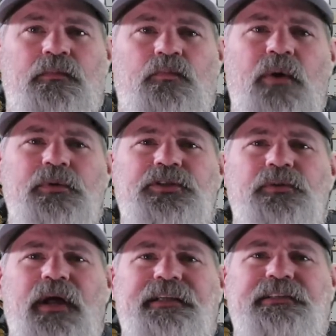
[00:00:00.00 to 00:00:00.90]
What would you
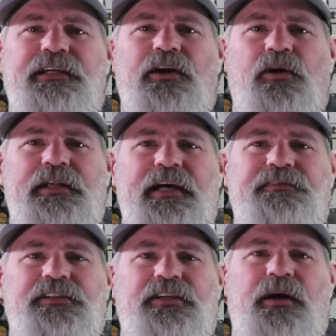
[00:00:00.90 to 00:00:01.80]
like to see Harley
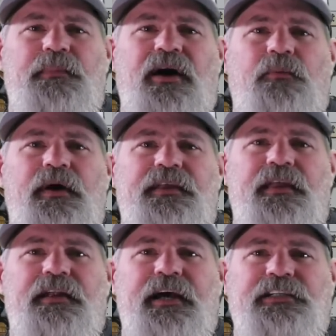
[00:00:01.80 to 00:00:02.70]
Davidson come out with
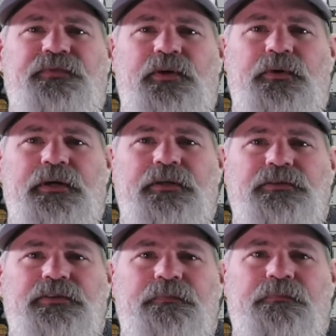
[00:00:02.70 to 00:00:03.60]
in the next few
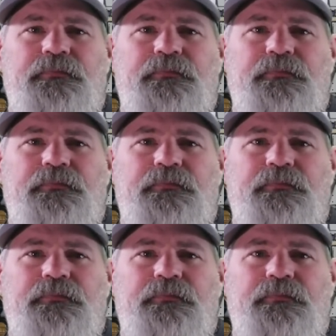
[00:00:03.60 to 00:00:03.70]
years?